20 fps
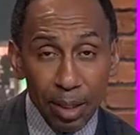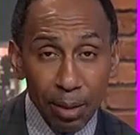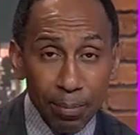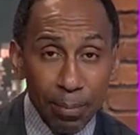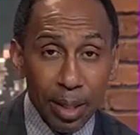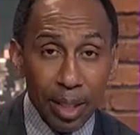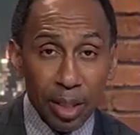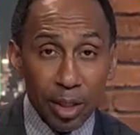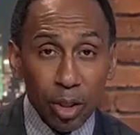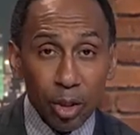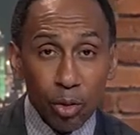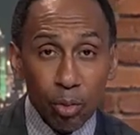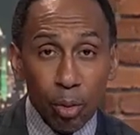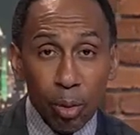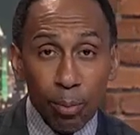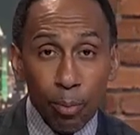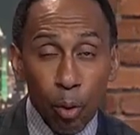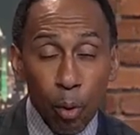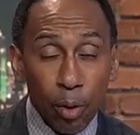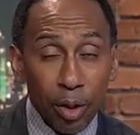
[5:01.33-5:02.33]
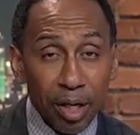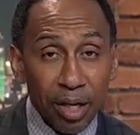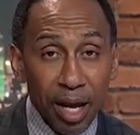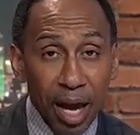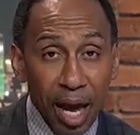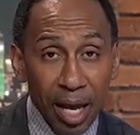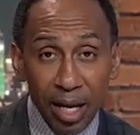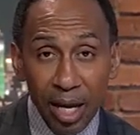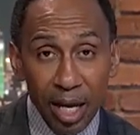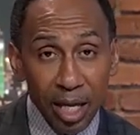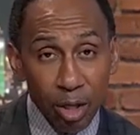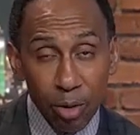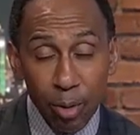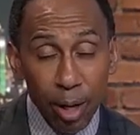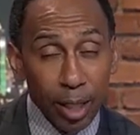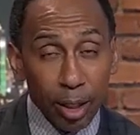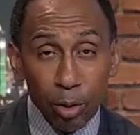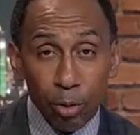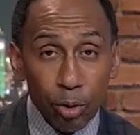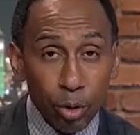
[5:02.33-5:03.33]
committed to doing more than that, and you
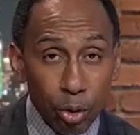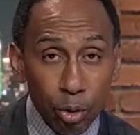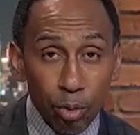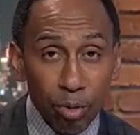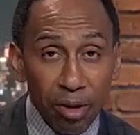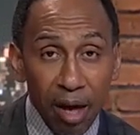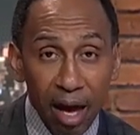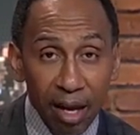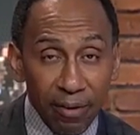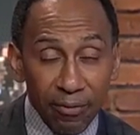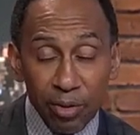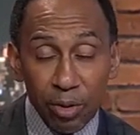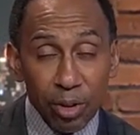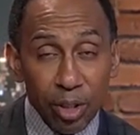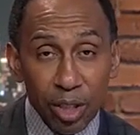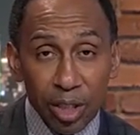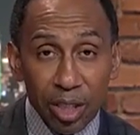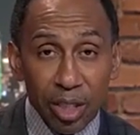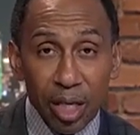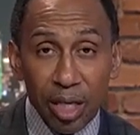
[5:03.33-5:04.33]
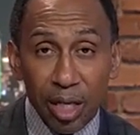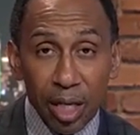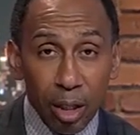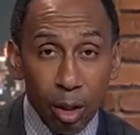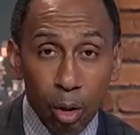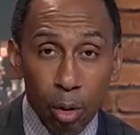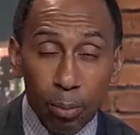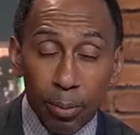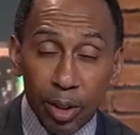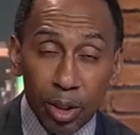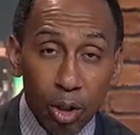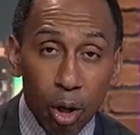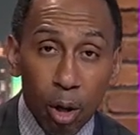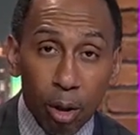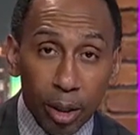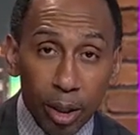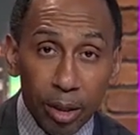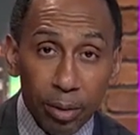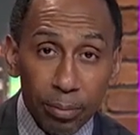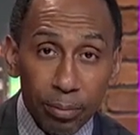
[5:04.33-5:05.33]
ain't gonna do that if you're just sitting at home and
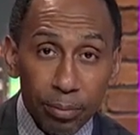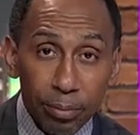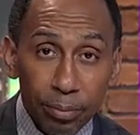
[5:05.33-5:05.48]
talking.